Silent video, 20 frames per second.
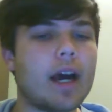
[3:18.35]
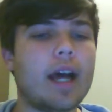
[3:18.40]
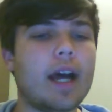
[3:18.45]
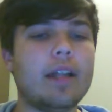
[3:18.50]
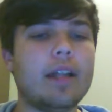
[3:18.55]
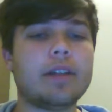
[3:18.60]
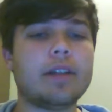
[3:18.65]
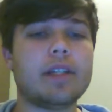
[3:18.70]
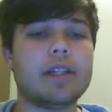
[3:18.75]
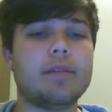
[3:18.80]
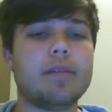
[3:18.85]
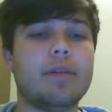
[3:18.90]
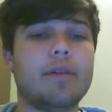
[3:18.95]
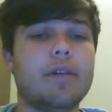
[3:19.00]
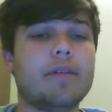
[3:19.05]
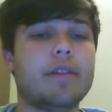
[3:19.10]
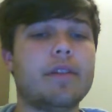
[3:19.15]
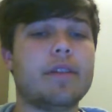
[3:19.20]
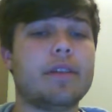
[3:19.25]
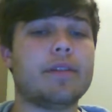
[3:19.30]
I looked into
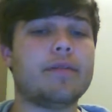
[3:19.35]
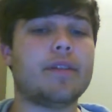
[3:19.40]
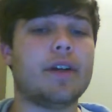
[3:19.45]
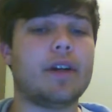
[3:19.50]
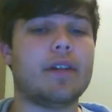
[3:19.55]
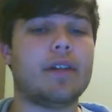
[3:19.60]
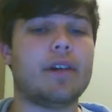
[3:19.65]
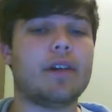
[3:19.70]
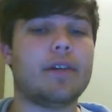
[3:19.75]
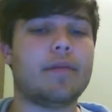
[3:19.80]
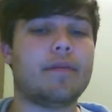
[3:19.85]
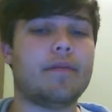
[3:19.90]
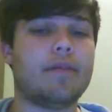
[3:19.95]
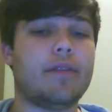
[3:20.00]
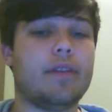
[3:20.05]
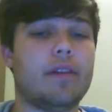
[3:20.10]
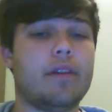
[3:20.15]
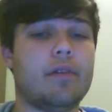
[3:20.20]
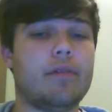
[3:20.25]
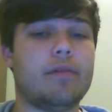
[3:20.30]
both of these farther,
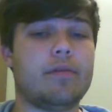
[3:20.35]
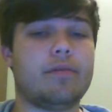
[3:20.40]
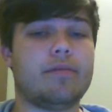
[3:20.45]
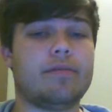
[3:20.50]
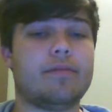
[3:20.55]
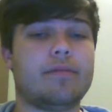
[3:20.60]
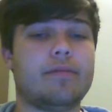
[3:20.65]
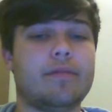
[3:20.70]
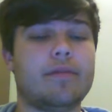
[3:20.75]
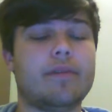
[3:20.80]
though